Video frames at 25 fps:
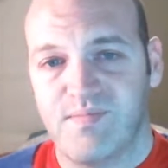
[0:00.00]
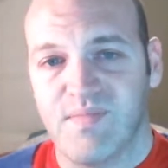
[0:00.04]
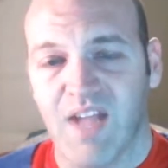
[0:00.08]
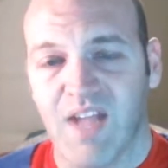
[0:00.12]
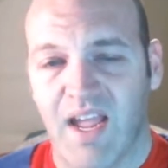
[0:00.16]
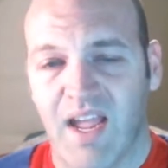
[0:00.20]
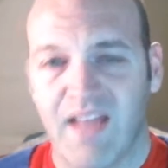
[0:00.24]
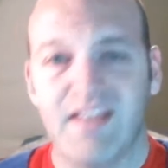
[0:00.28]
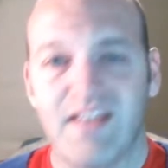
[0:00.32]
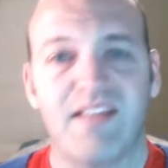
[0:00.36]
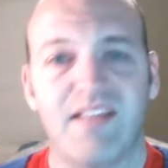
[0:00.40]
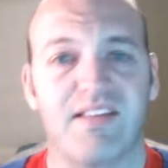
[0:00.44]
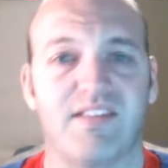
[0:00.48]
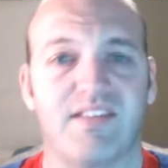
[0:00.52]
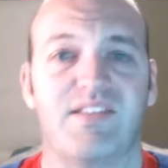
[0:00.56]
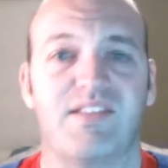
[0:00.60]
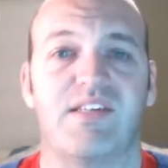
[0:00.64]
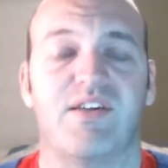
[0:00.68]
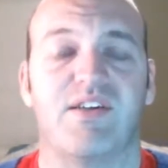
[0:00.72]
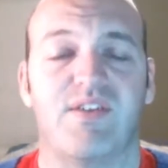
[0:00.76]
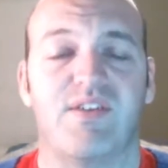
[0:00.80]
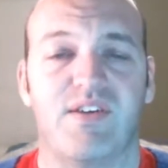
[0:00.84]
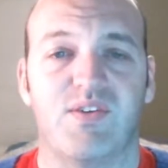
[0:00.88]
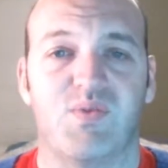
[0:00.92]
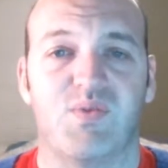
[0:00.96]
ending the
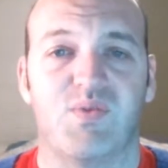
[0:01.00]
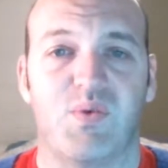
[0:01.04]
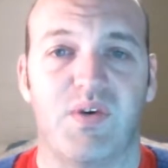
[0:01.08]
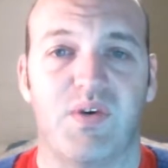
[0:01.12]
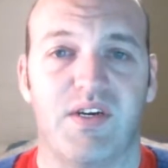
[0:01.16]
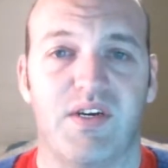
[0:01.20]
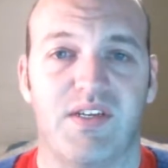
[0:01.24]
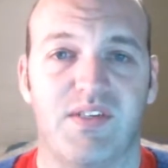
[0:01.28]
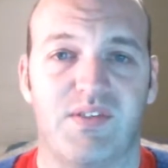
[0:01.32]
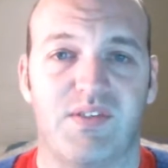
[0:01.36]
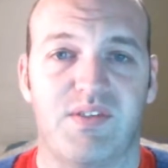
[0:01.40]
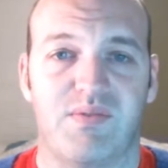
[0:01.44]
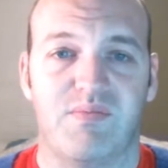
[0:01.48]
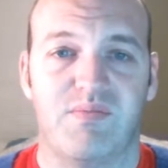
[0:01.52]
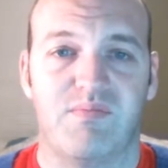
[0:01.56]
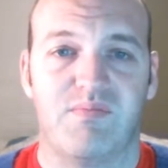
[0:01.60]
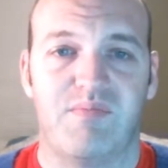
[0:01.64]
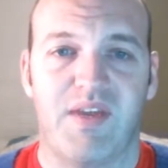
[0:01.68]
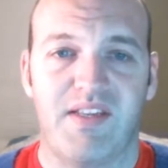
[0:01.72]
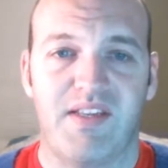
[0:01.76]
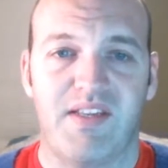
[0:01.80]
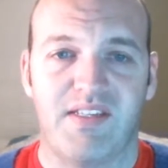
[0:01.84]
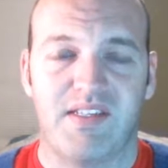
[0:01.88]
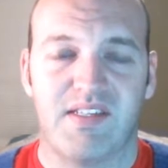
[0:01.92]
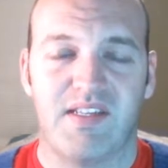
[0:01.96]
series was
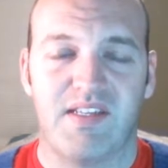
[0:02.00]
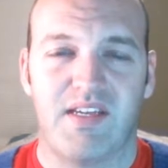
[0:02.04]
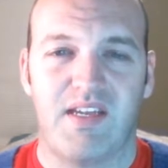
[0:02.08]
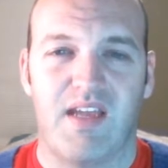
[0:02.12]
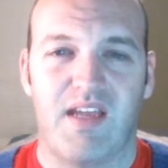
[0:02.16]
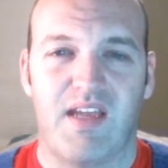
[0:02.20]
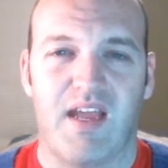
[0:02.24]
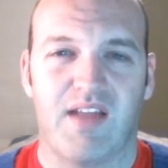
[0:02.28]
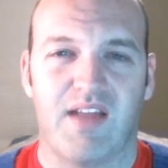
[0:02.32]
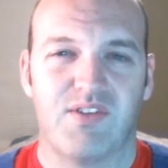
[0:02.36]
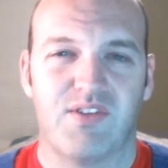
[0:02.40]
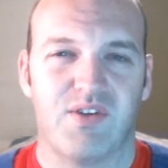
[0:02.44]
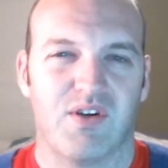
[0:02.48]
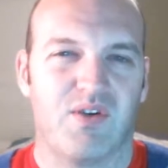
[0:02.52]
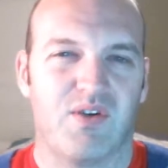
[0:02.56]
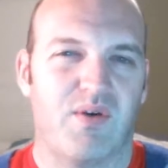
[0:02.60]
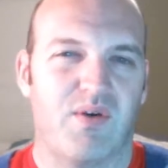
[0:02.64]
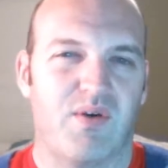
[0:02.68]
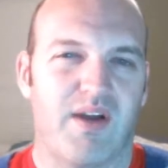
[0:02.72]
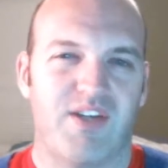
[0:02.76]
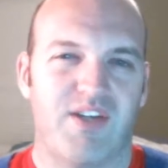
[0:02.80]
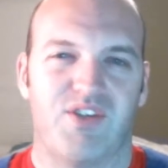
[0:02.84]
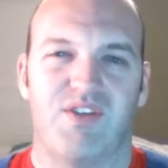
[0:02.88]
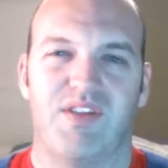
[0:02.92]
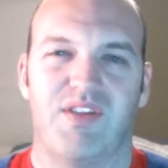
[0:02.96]
basically answer a
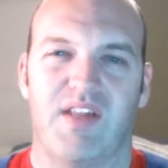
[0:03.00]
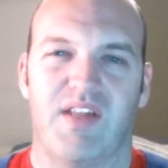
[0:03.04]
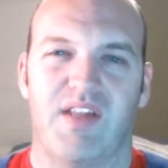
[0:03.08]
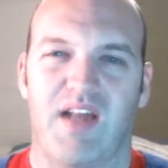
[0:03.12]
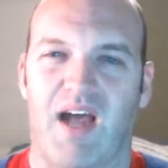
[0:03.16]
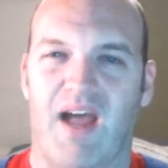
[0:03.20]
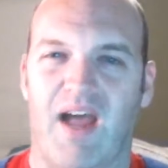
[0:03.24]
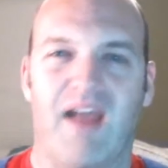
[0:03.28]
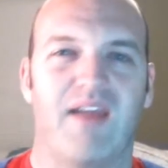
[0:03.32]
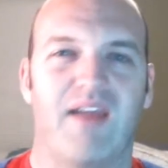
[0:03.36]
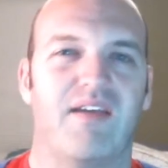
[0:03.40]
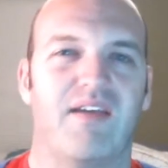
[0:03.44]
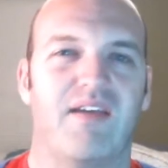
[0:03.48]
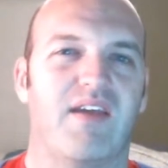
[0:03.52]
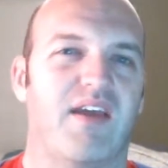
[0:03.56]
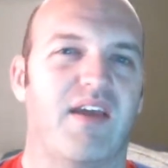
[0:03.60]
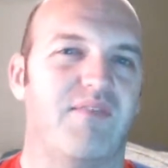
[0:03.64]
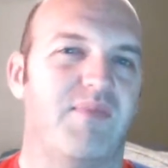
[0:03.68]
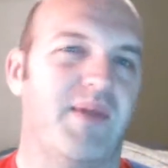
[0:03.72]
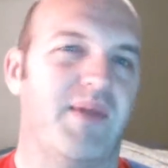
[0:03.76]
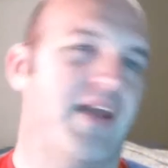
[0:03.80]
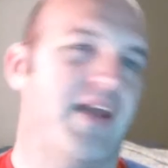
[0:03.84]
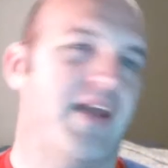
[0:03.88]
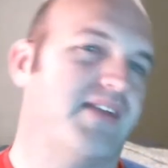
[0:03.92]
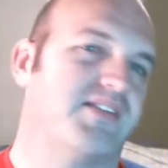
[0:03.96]
question that I have
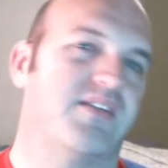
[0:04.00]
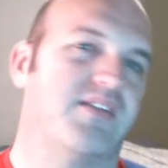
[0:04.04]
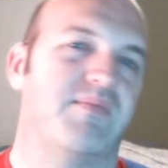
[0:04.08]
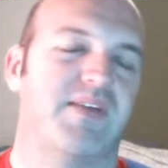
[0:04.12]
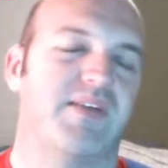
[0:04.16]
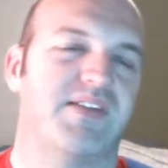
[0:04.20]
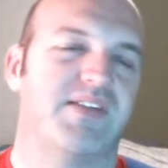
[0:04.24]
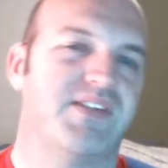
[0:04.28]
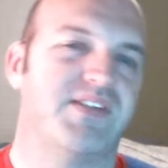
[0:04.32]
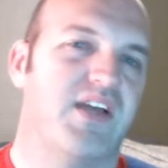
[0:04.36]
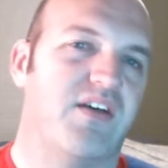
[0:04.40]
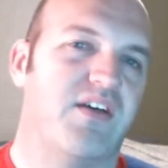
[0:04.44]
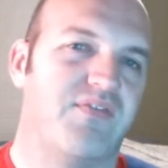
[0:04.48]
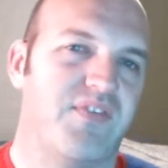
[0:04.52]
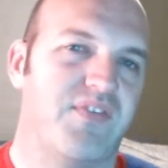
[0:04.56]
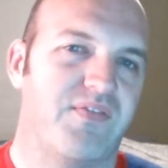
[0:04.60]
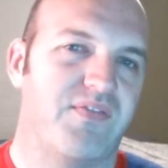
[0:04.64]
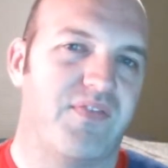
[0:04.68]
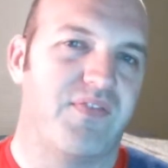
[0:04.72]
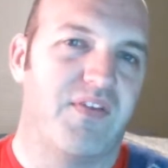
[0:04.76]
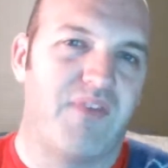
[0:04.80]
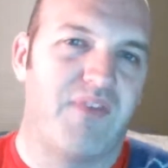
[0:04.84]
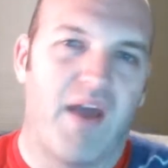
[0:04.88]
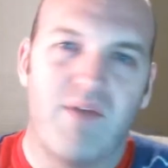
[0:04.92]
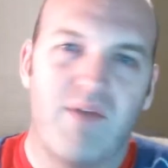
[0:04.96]
been asking myself. If,
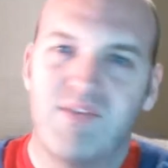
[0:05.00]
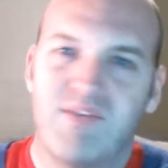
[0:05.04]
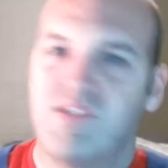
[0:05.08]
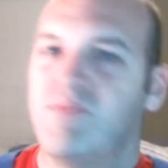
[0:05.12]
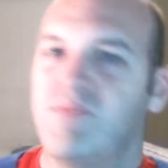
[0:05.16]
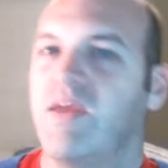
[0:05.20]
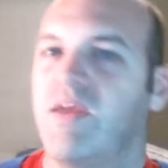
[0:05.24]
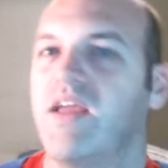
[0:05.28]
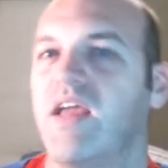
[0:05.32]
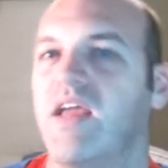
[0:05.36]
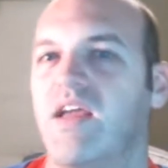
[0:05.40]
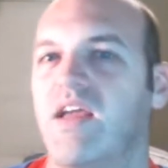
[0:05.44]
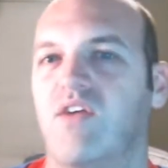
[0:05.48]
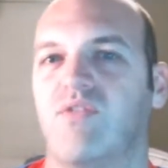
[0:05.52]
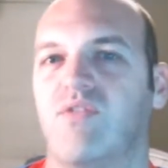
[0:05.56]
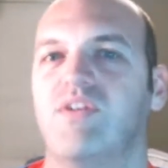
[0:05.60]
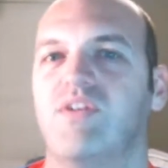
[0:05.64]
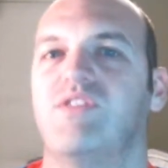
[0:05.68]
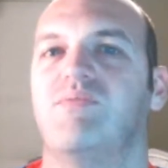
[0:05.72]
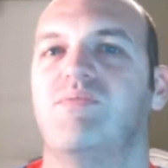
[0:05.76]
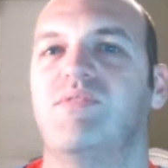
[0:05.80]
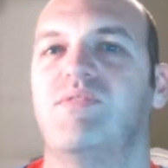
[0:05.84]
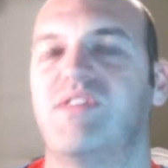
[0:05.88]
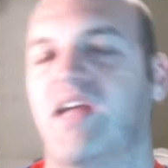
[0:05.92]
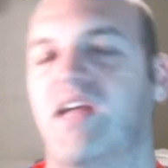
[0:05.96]
if I was to make a
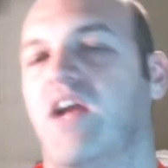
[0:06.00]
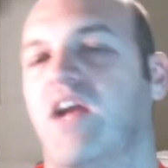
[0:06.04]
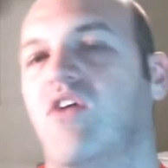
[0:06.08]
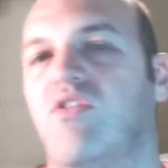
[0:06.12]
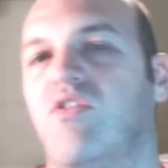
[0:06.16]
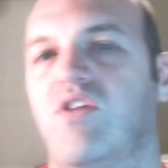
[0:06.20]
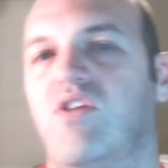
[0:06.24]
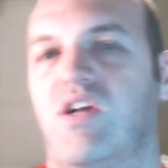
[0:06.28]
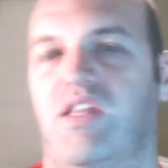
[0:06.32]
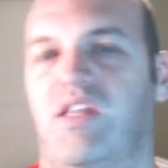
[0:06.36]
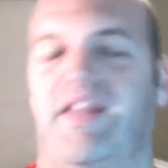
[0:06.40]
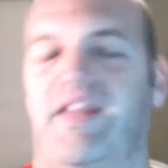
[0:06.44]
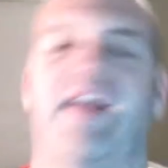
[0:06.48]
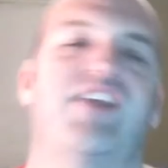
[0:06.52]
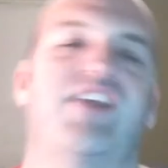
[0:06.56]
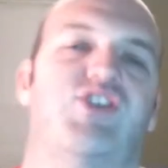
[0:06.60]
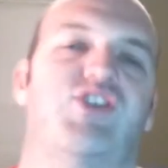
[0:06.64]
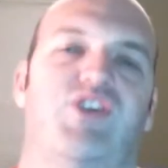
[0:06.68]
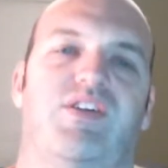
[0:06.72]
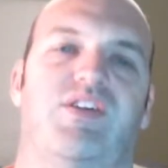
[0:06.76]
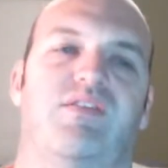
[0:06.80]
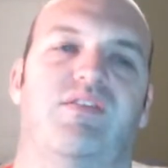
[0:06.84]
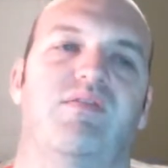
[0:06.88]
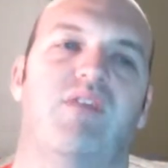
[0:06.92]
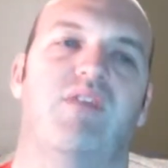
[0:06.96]
Christmas Carol
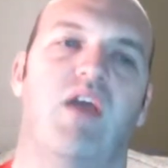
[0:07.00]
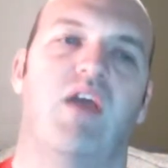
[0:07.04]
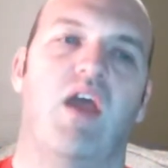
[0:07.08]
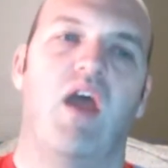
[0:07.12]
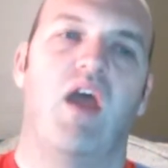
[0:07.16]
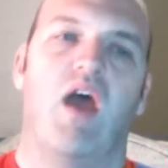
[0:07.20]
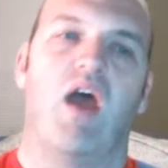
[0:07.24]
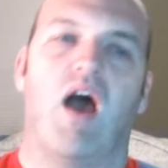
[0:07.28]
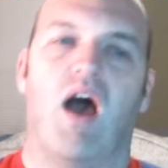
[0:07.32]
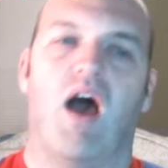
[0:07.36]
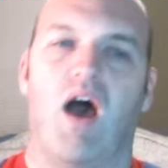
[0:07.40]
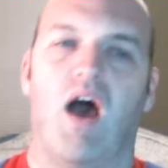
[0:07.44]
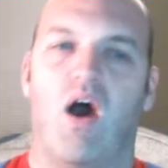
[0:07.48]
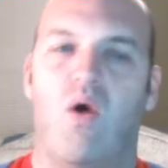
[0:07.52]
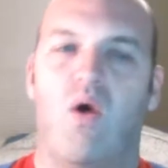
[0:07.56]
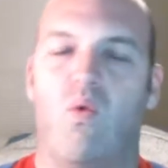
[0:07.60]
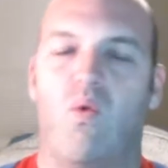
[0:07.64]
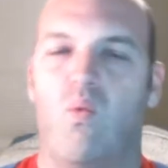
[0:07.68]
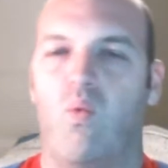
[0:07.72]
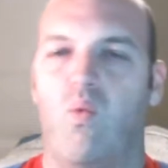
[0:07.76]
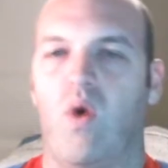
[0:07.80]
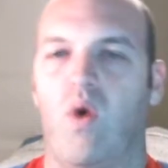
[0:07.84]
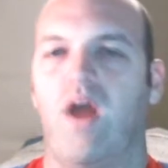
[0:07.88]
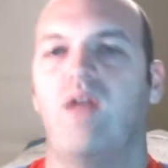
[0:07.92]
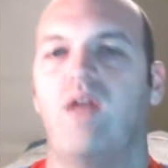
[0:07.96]
collection, uh,
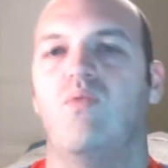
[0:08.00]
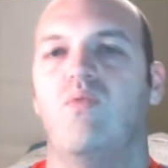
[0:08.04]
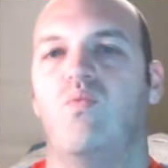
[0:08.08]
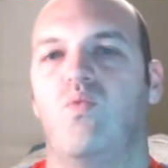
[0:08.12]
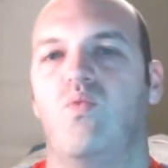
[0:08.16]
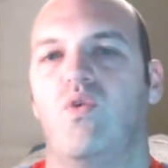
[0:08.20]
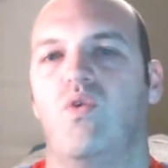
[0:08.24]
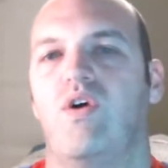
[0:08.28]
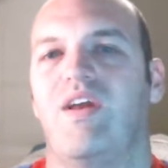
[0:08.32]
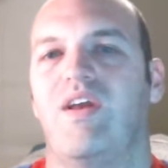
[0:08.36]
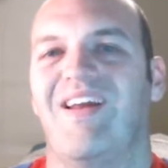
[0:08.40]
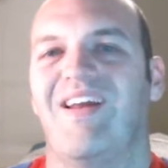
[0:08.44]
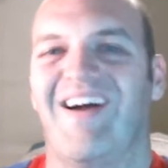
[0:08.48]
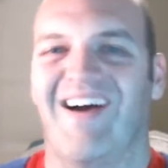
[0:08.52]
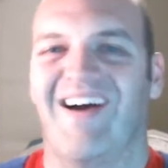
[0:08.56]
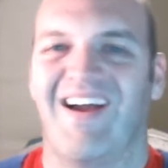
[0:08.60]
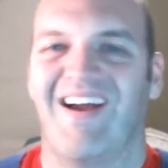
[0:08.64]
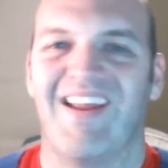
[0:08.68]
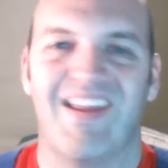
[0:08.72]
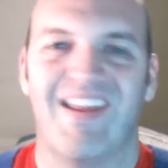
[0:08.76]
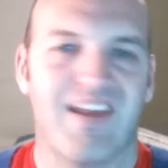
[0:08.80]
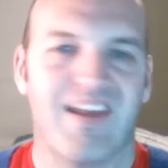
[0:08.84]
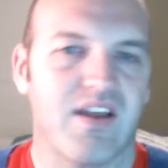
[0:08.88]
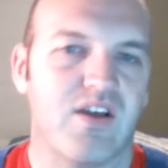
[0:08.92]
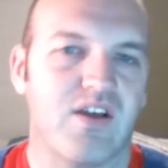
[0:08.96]
what would I
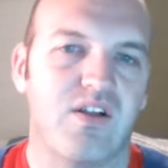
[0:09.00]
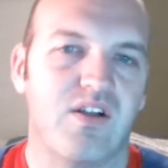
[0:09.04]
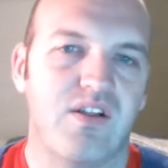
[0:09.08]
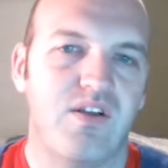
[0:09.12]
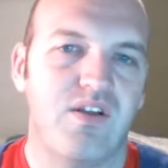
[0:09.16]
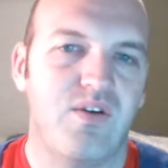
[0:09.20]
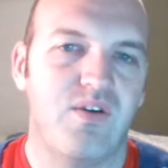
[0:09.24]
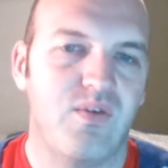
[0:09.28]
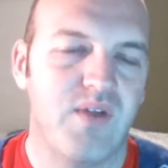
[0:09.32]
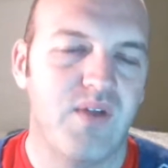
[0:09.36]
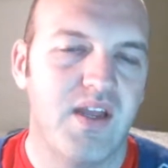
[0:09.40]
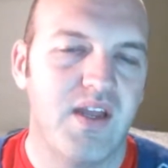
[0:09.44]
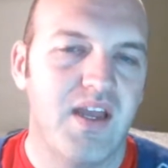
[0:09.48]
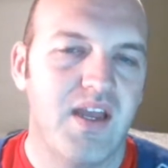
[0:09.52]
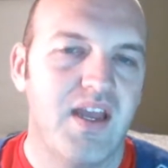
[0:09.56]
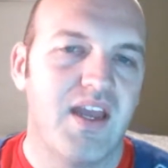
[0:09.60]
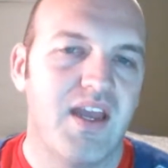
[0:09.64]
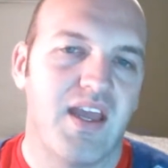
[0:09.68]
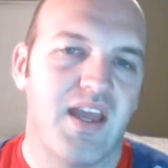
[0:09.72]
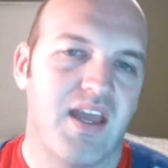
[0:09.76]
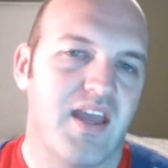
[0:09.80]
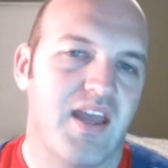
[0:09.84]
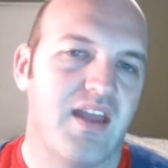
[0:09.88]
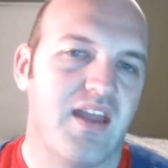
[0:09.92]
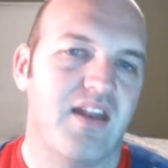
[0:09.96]
include
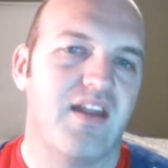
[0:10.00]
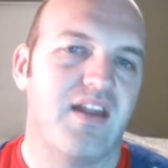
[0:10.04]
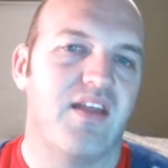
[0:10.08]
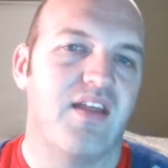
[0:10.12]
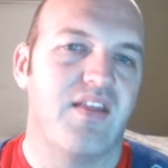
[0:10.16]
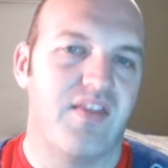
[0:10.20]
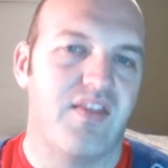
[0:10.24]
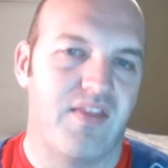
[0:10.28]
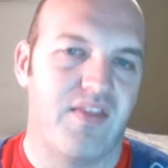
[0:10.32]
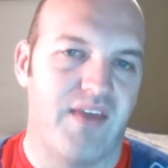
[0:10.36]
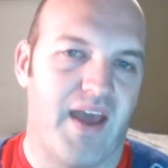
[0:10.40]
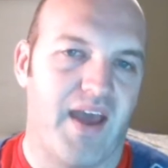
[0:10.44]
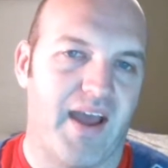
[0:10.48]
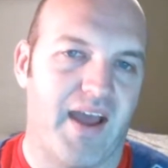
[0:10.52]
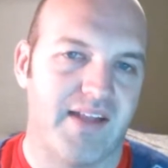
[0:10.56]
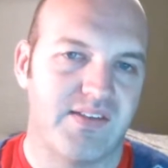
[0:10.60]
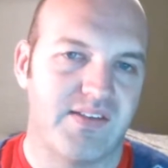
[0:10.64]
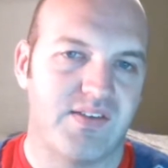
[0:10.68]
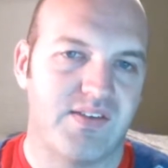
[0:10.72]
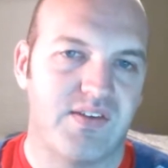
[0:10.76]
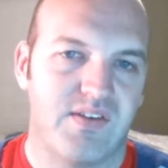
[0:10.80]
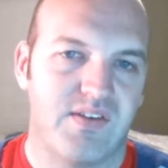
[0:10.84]
in that